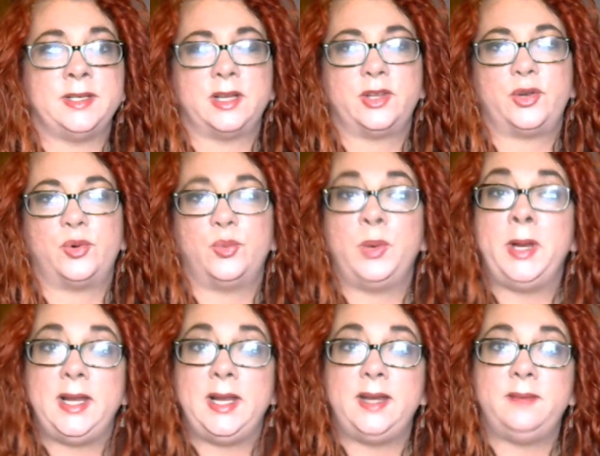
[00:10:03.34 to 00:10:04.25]
did a little
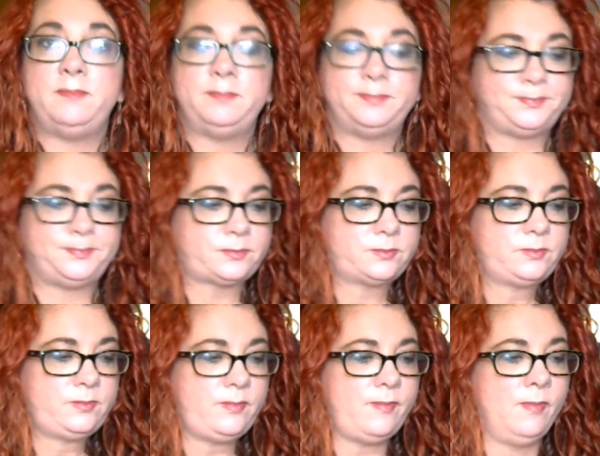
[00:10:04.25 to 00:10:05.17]
weeding
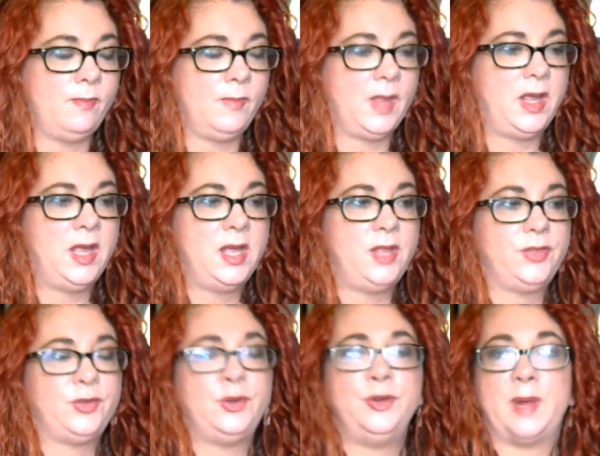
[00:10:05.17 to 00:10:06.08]

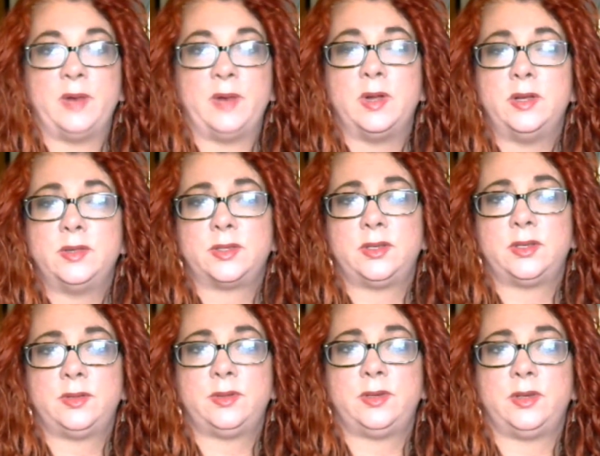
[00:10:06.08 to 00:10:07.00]
through my rose
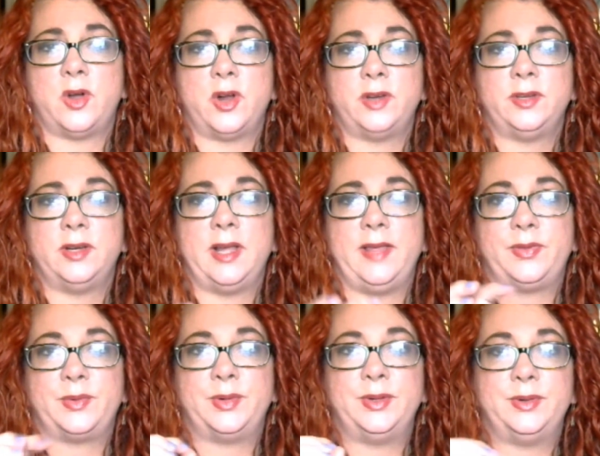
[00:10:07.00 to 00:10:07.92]
garden
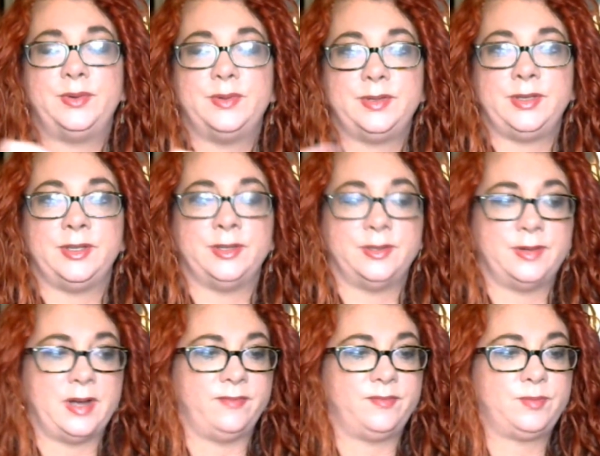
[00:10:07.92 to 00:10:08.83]
and through,
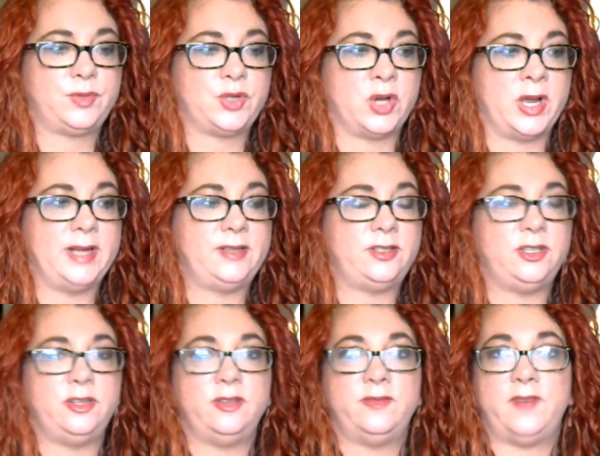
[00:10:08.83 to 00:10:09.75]
I'm trying
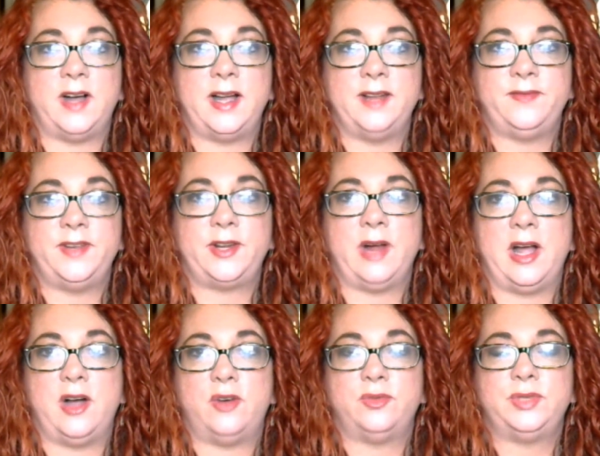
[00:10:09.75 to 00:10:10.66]
to figure
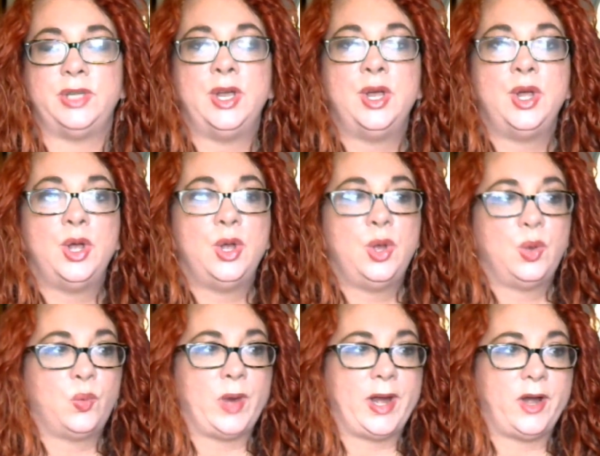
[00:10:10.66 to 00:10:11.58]
out
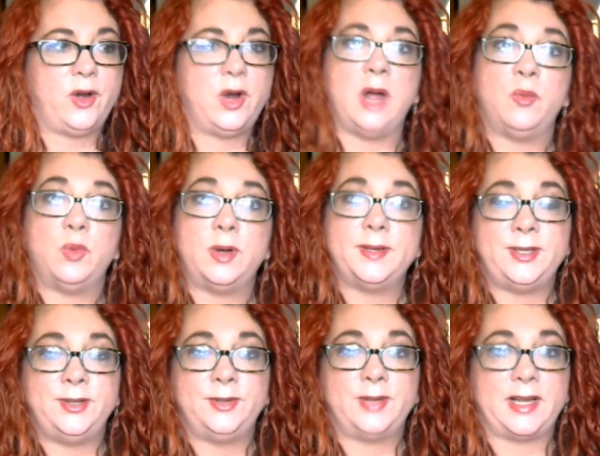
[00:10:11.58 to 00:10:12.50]
where I want
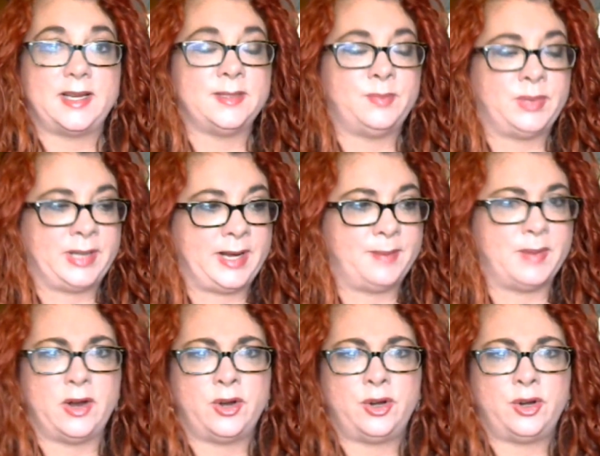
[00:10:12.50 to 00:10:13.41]
to, like I said, plant
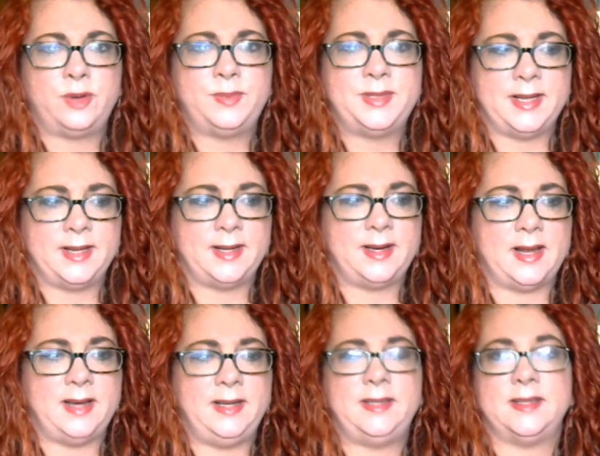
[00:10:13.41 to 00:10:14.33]
my herbs, and
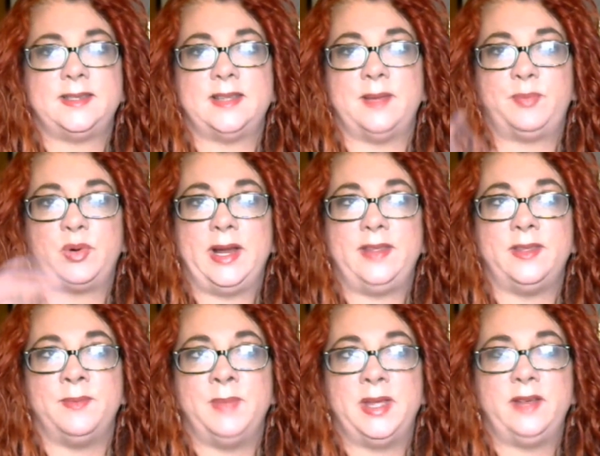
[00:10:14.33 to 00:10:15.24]
I need to separate
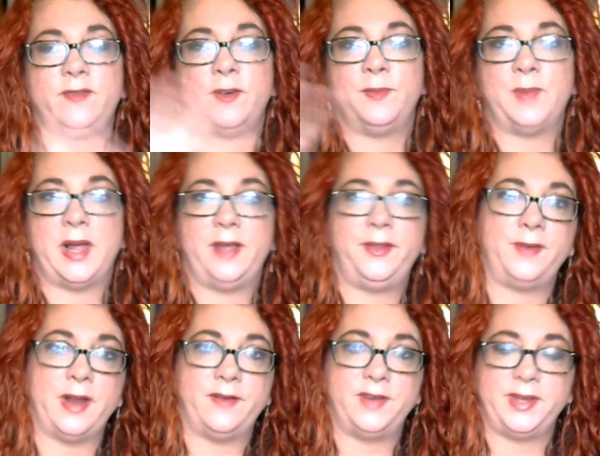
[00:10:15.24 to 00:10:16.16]
the mint from
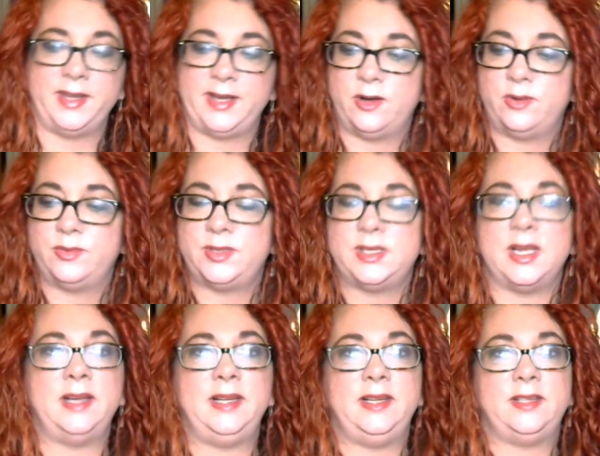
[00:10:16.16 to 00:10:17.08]
everything else.
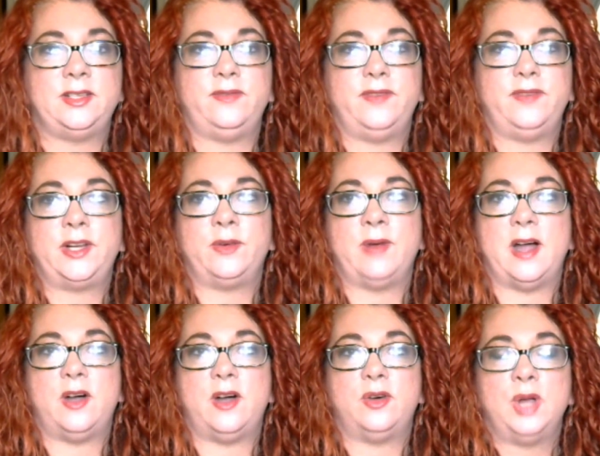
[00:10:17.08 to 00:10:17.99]
I need to figure
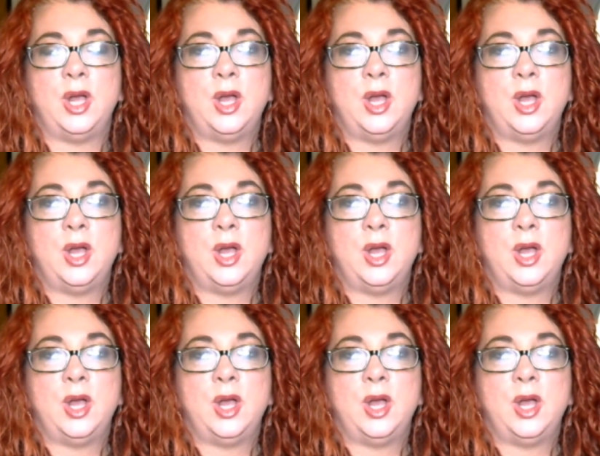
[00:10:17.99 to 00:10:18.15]
out